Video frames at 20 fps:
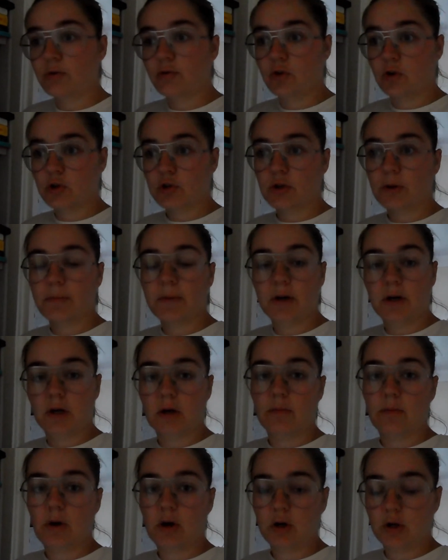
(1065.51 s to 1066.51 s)
But of course, I'm
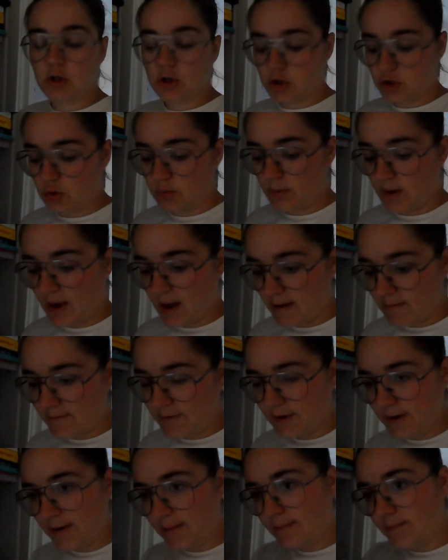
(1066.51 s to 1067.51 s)
going to come on and show you my
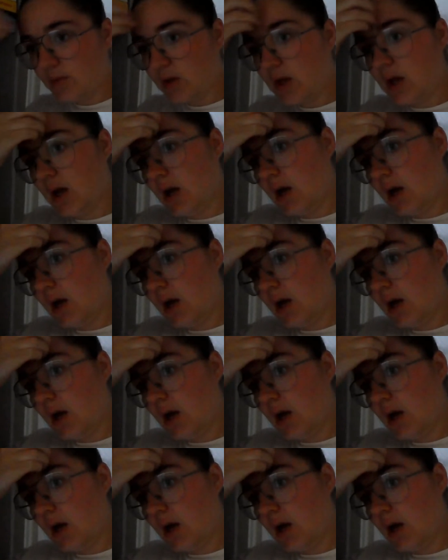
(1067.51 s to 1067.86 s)
outfit.